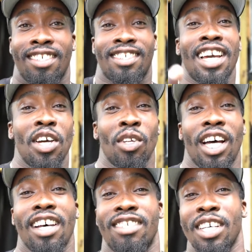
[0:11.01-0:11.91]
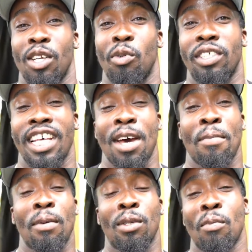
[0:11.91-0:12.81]
KO Live Center, what's happening,
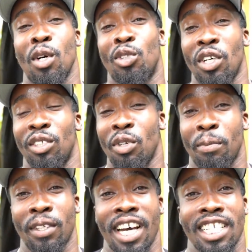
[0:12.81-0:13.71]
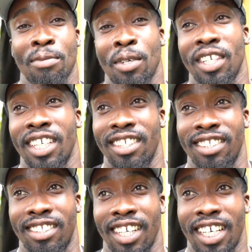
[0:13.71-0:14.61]
people? It's your boy Dre the Reaper, and guys, I'm here getting it
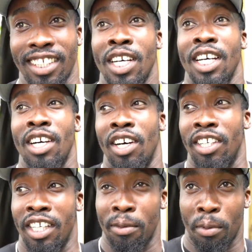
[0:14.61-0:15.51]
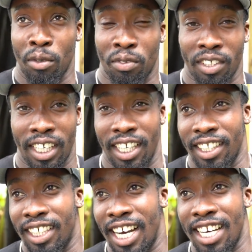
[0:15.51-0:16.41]
done on another beautiful day.
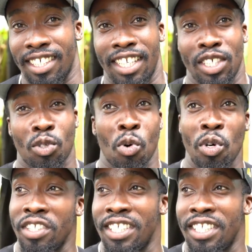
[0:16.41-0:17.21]
Guys, it is pouring.